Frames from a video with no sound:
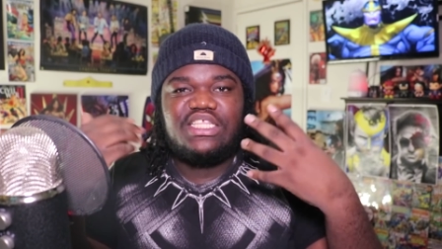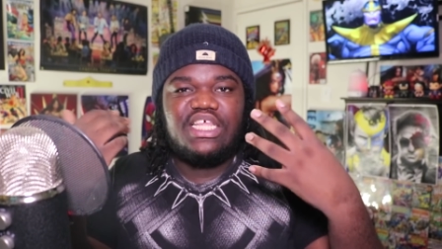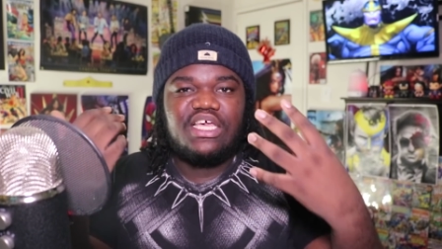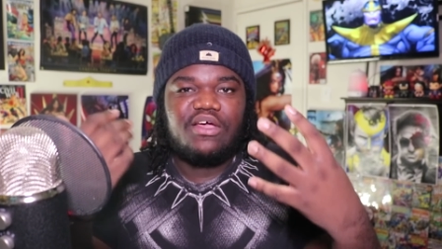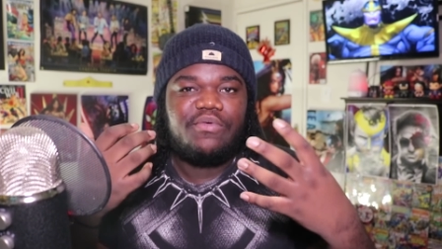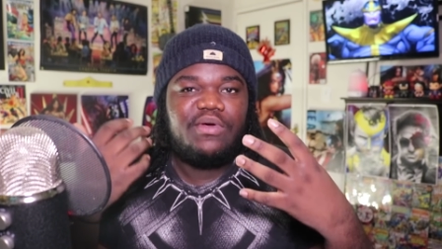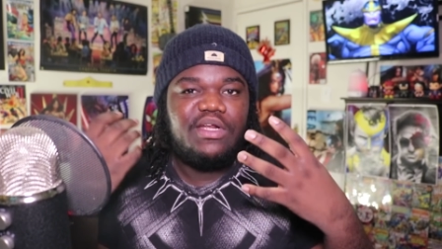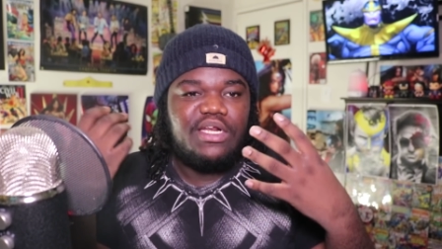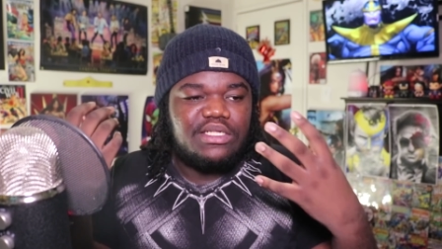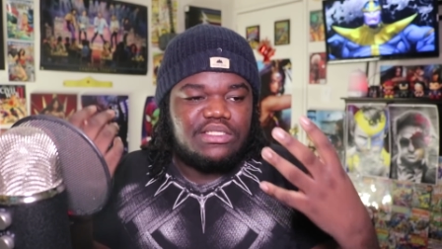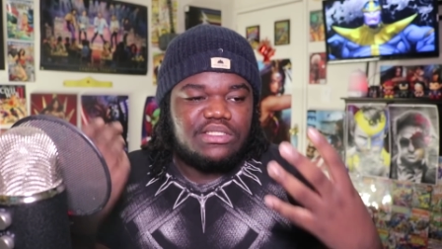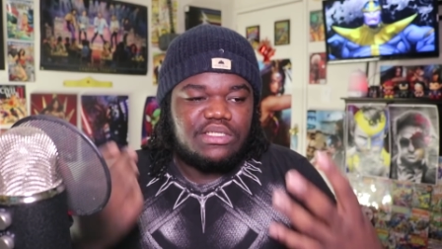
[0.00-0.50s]
I think
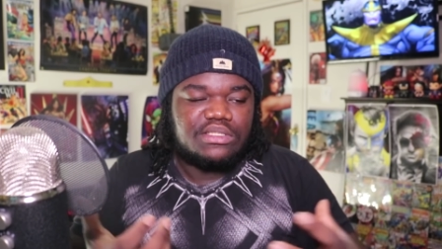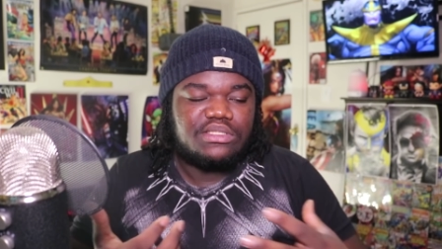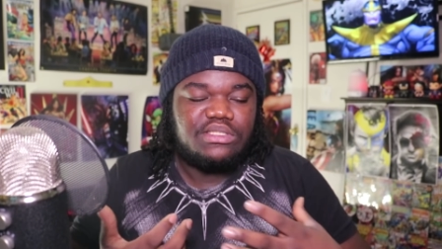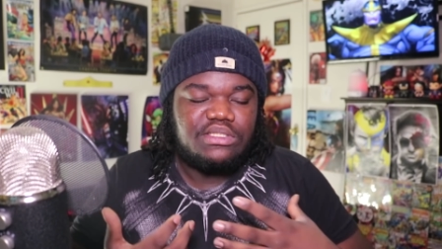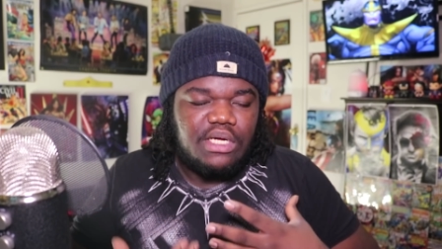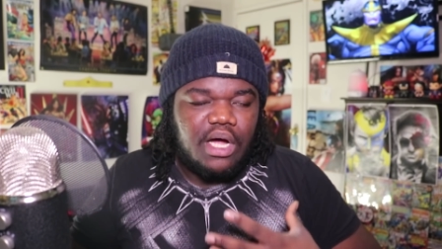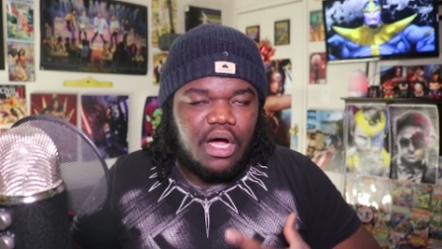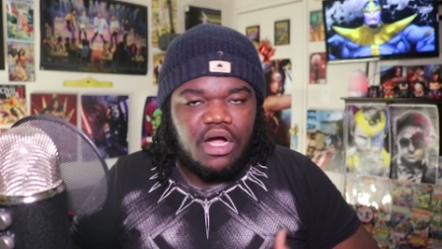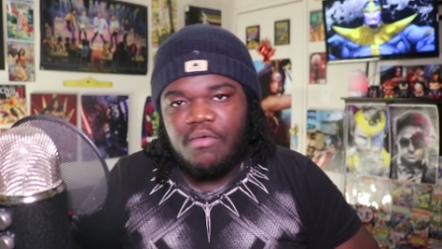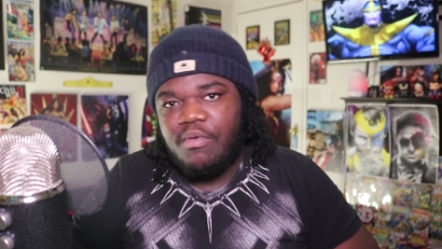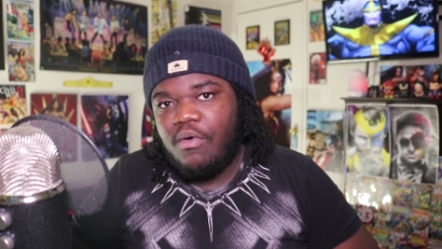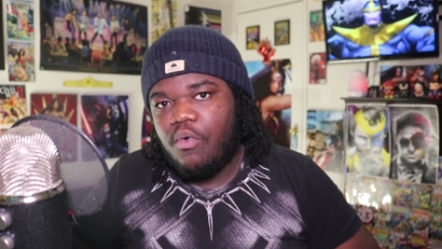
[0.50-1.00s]
we need to just
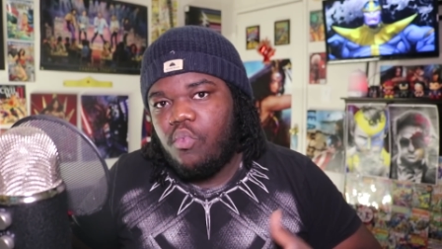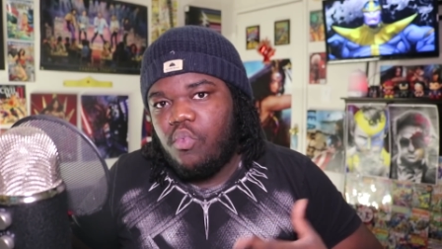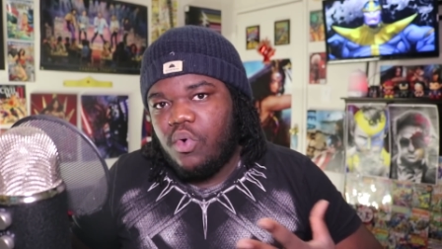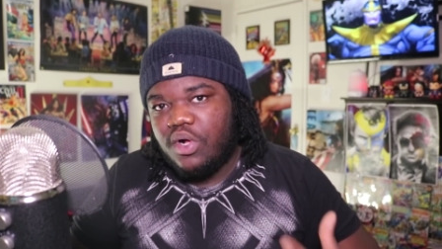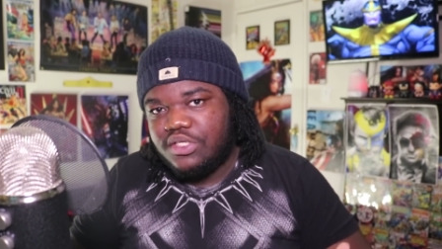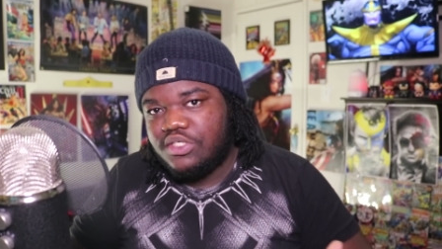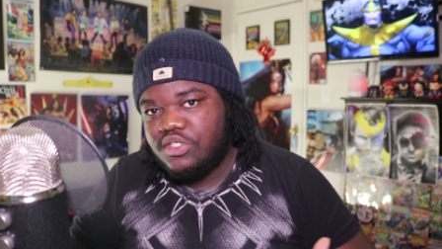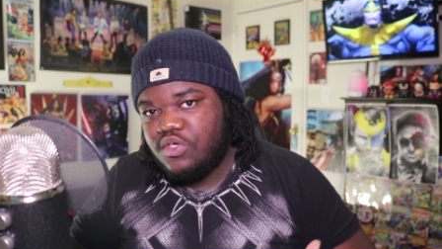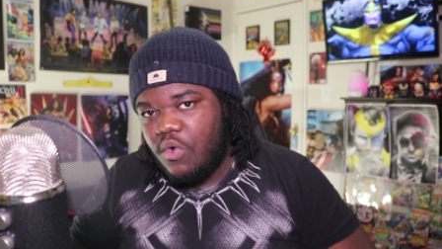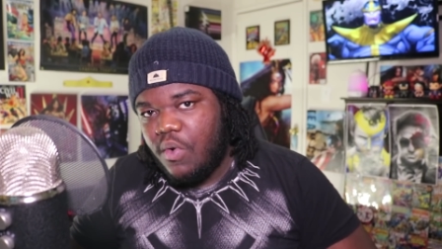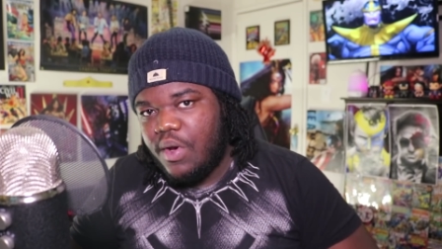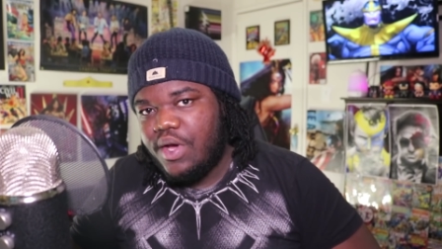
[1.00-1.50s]
talk about
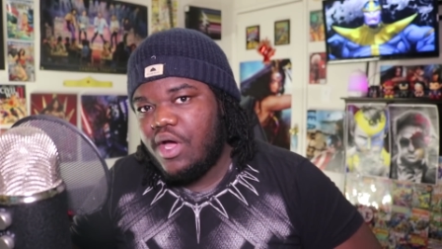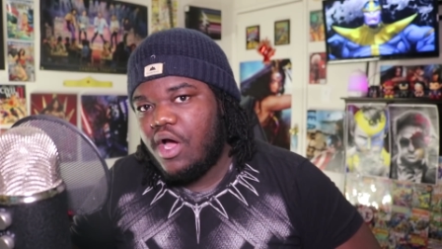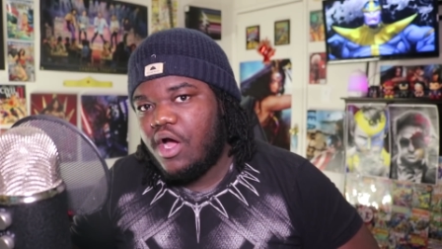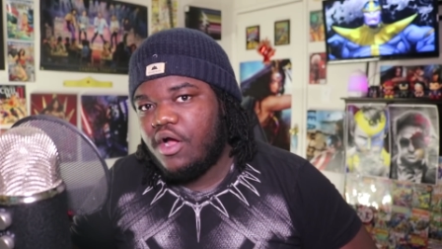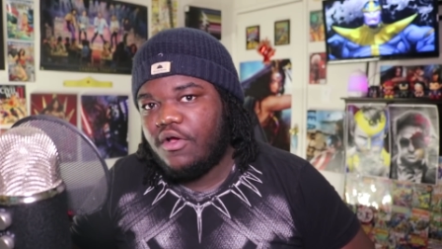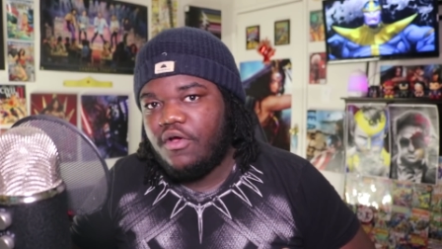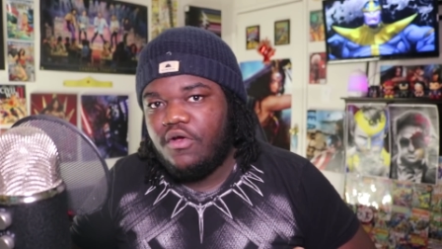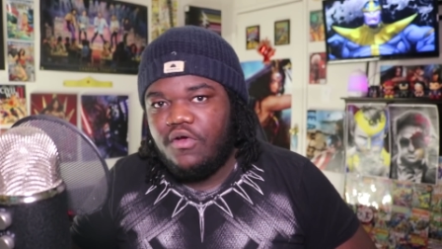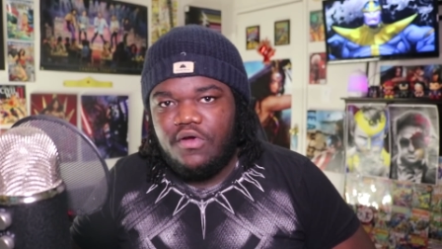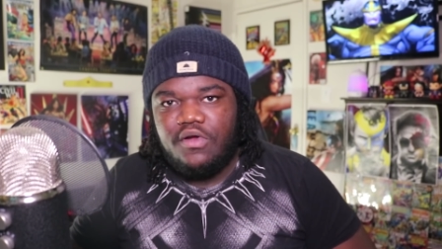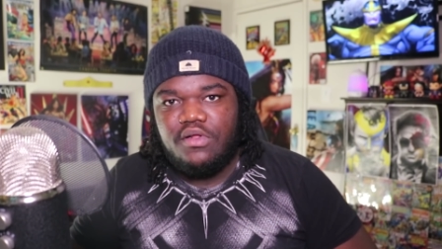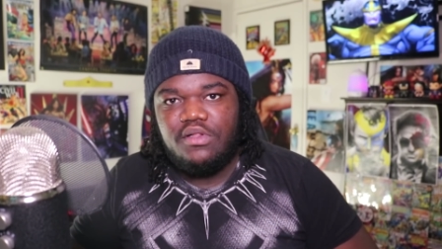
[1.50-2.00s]
what's going on
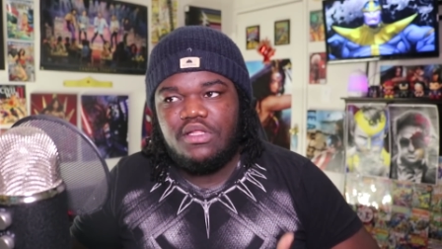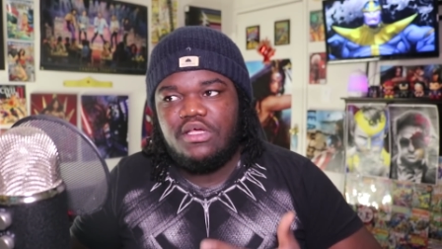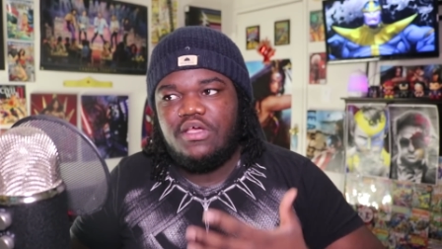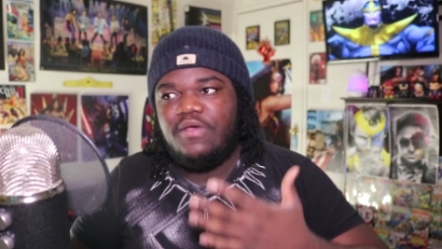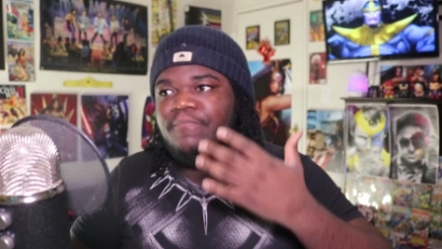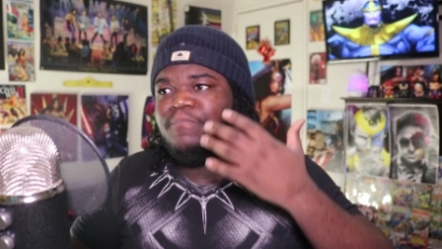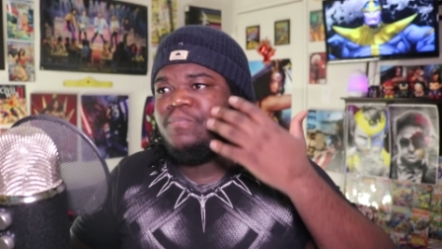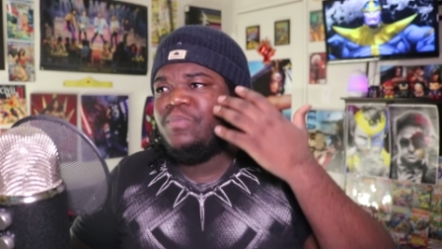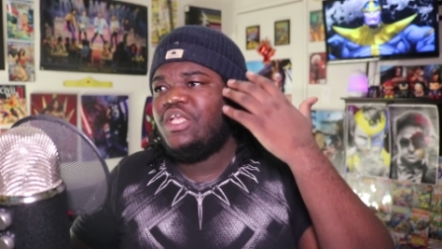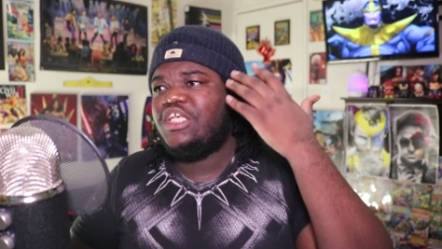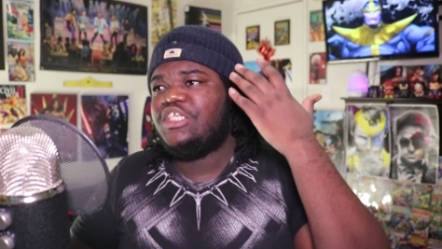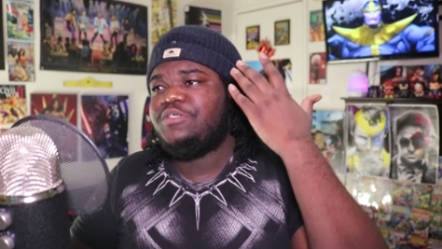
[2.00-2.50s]

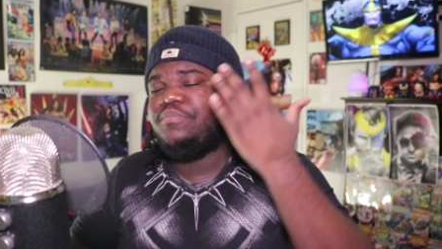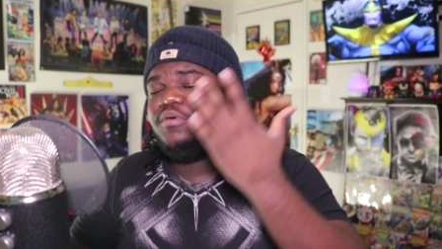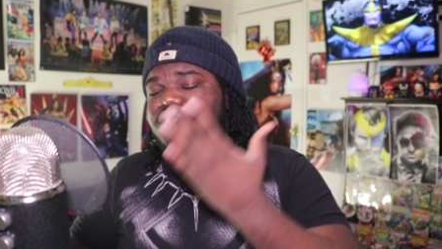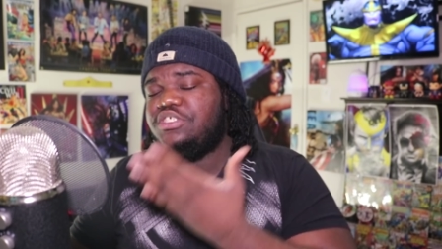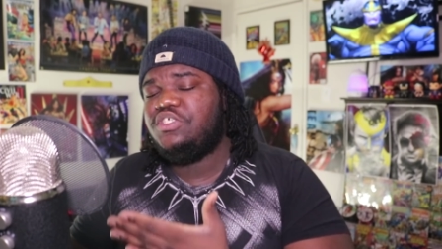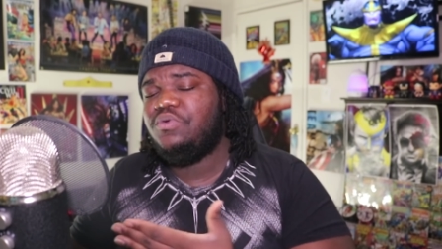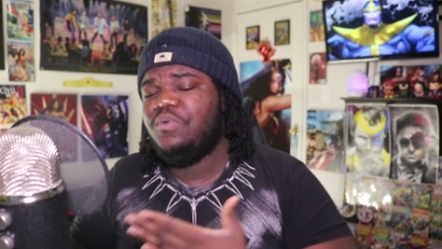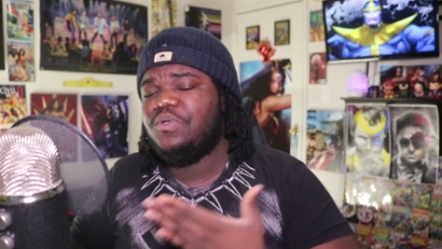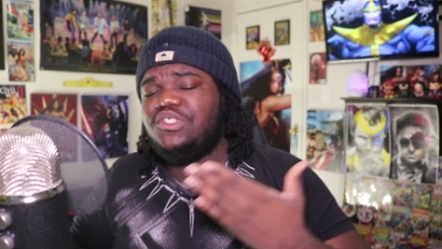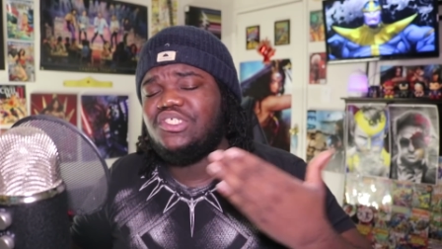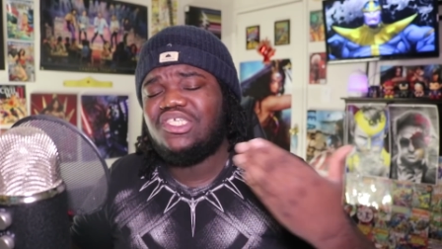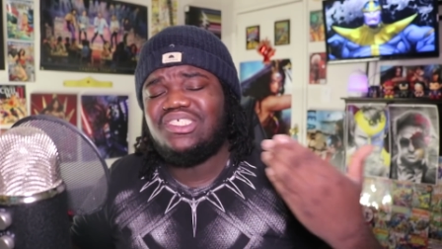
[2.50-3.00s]
currently,
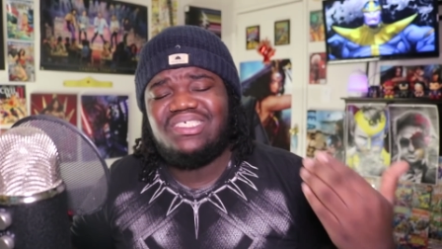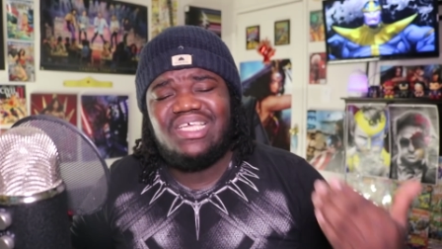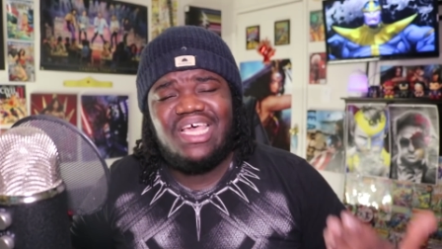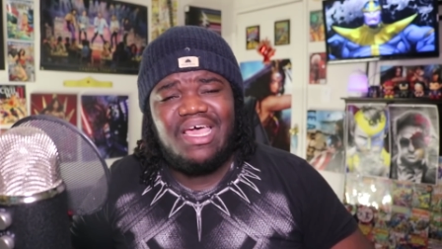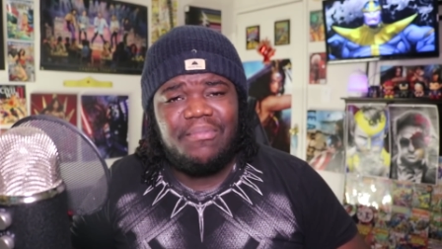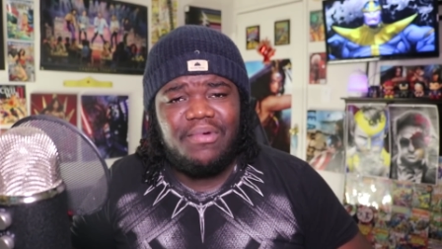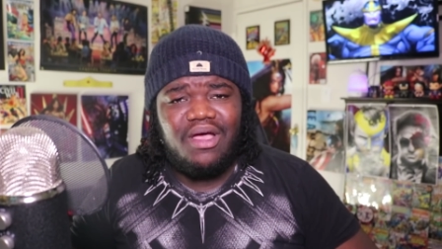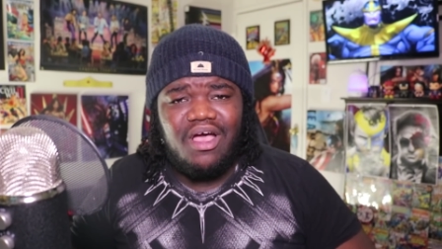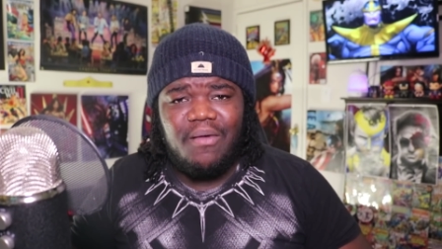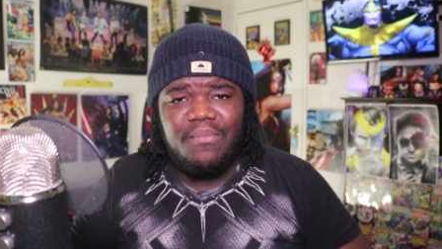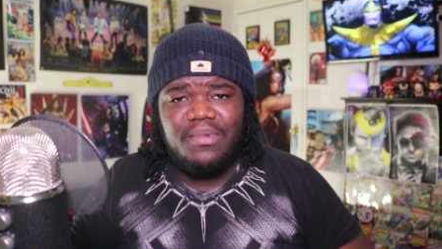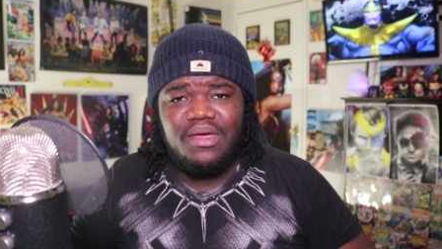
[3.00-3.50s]
especially with
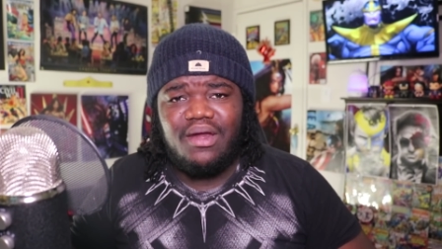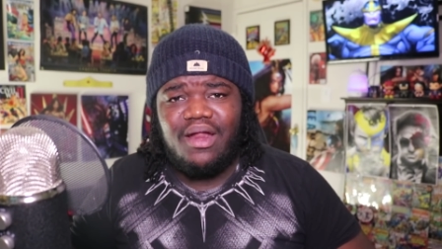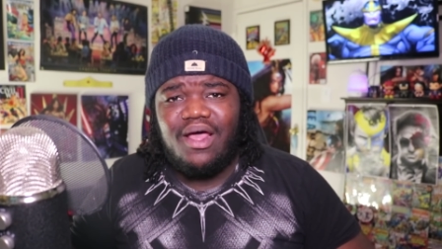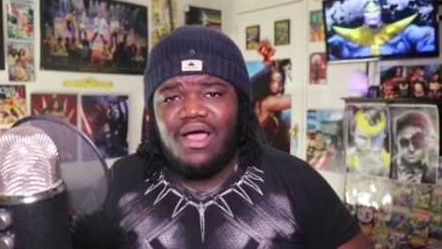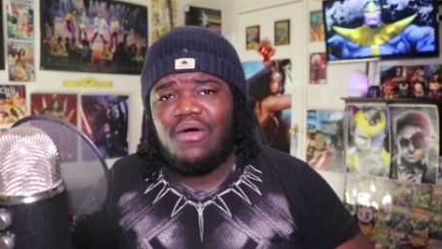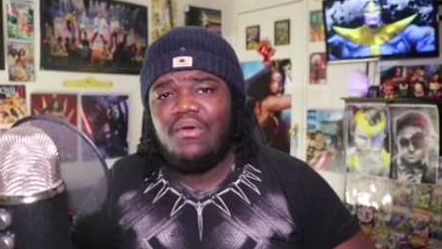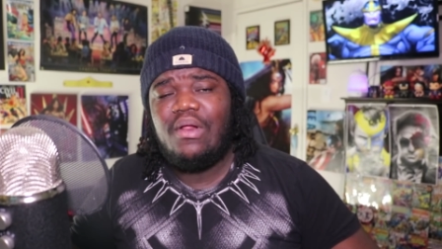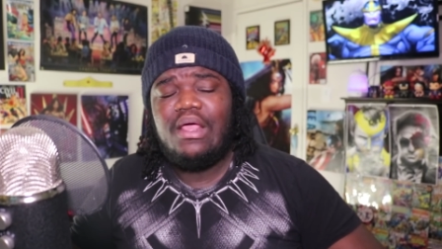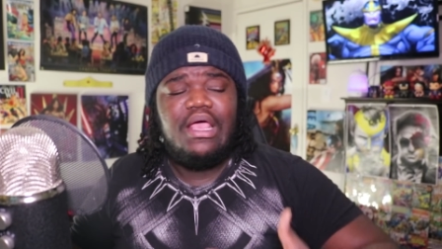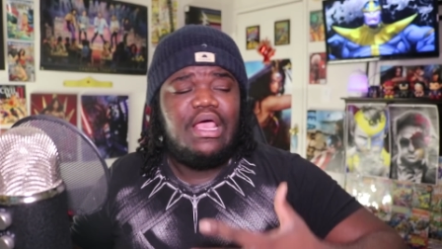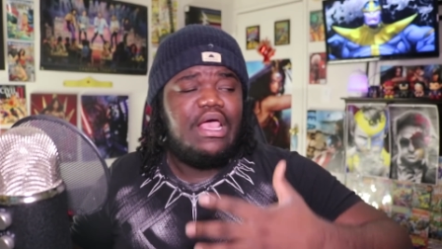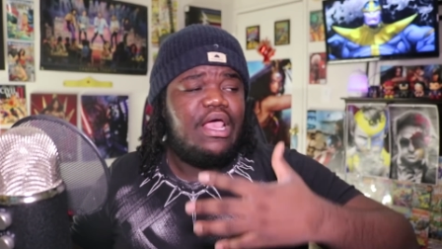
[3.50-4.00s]
Shazam coming
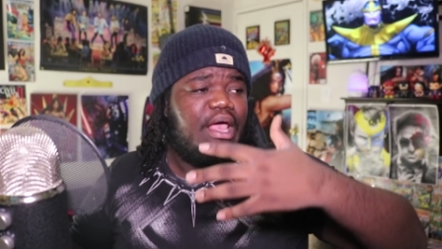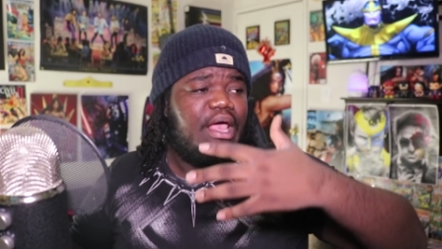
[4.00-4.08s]
out.